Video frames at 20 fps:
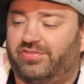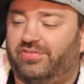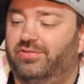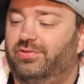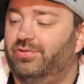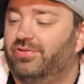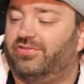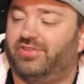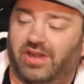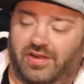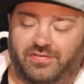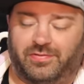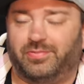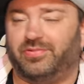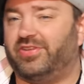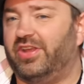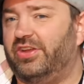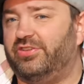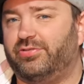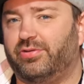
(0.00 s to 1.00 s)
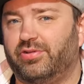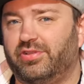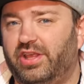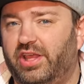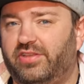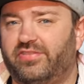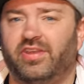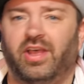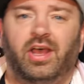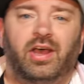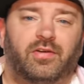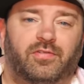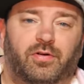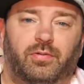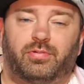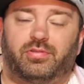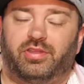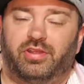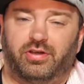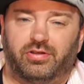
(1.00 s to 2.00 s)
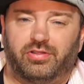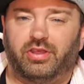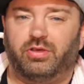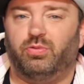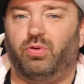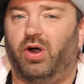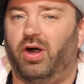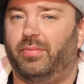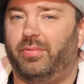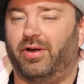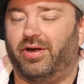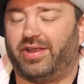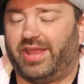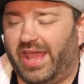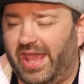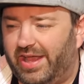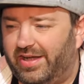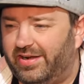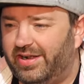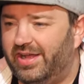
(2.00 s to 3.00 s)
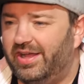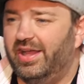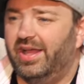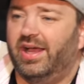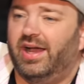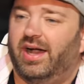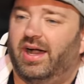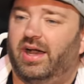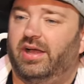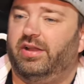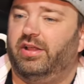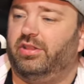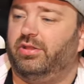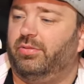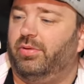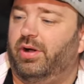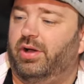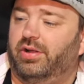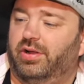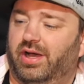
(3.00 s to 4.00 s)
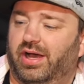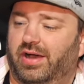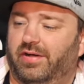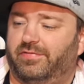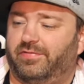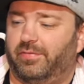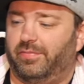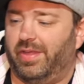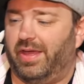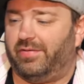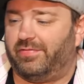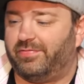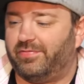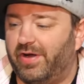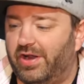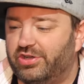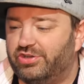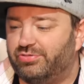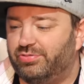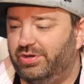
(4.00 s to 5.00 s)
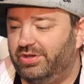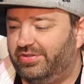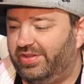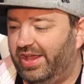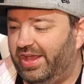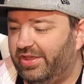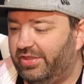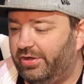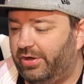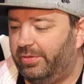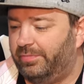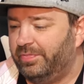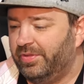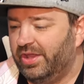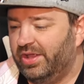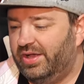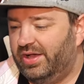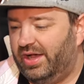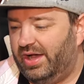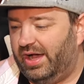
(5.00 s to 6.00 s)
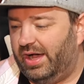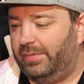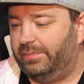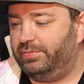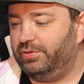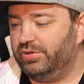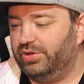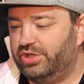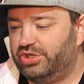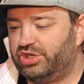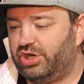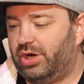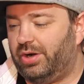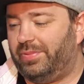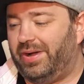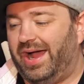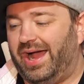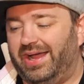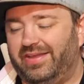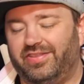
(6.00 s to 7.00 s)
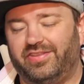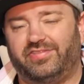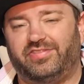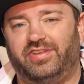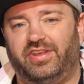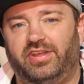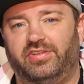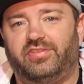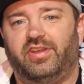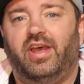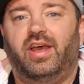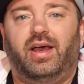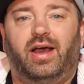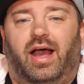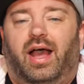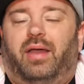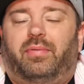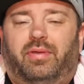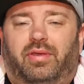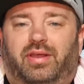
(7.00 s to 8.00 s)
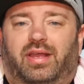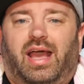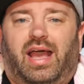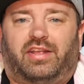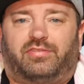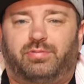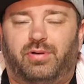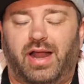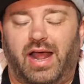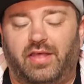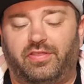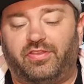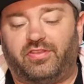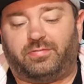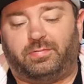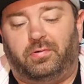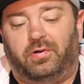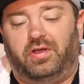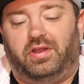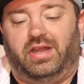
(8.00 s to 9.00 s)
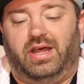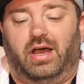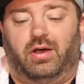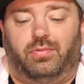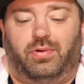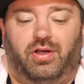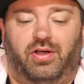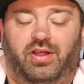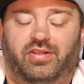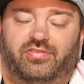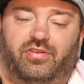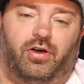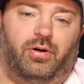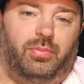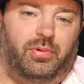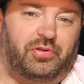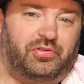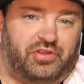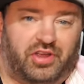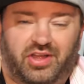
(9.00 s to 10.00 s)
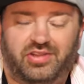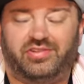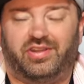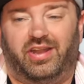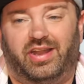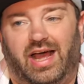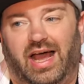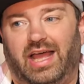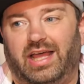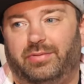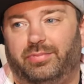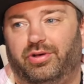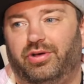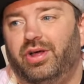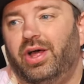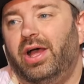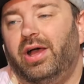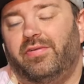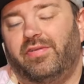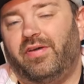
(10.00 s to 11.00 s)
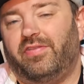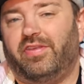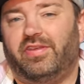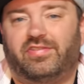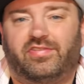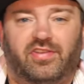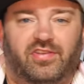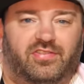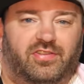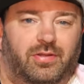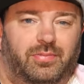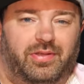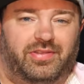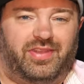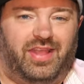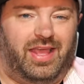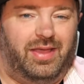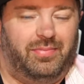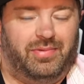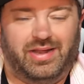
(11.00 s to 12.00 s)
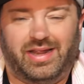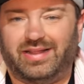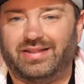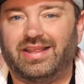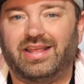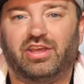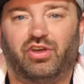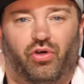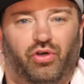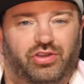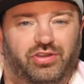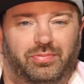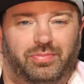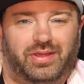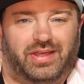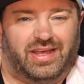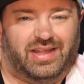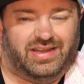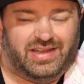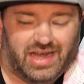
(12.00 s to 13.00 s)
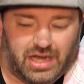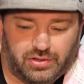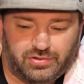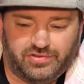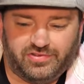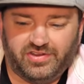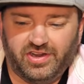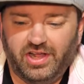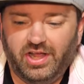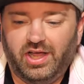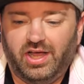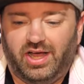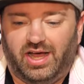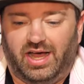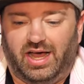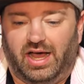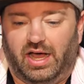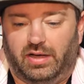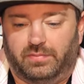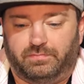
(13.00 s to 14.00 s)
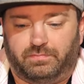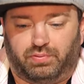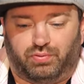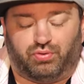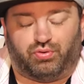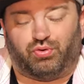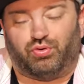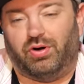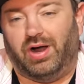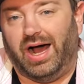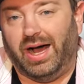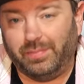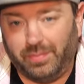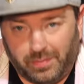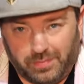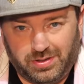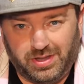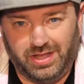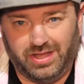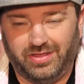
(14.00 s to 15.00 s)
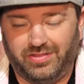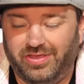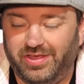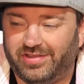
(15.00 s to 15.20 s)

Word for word: this new stuff from Centro Leaks, from clearly Walmart Canada, another one uh, from that French retailer, uh, Boulanger, behind the scenes. I mean, guys, we're at this point now where it's almost undeniable that this system is imminently going to be announced. Uh, probably